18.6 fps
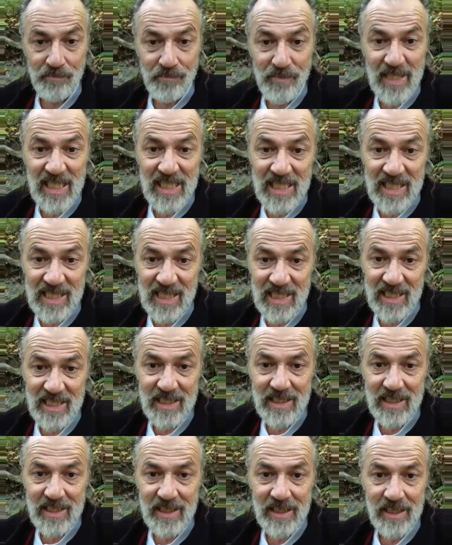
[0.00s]

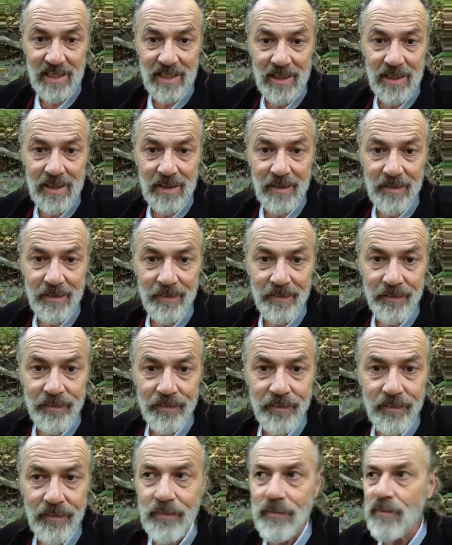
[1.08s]
business.
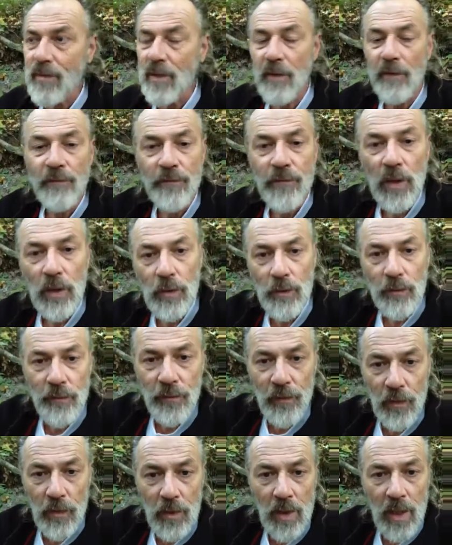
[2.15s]
Vote
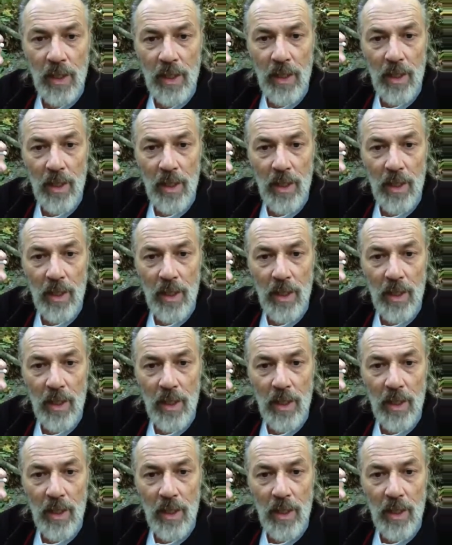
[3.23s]
for